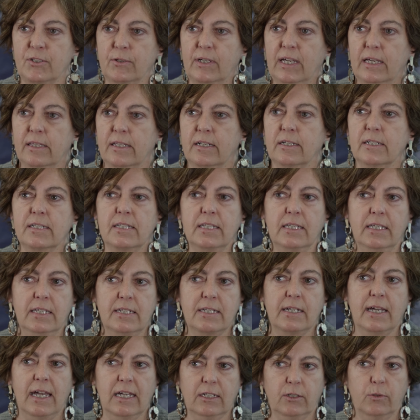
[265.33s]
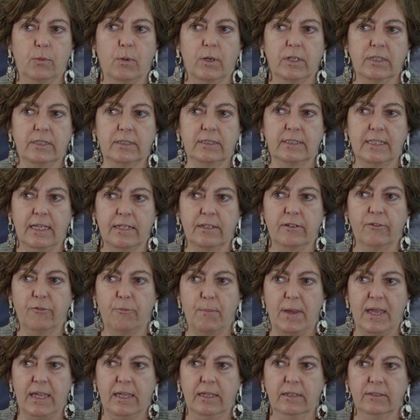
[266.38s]
together at the ITER headquarters end
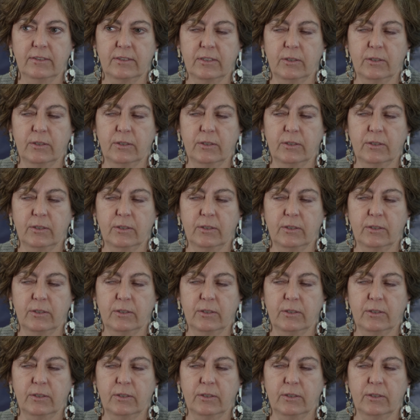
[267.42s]
of May,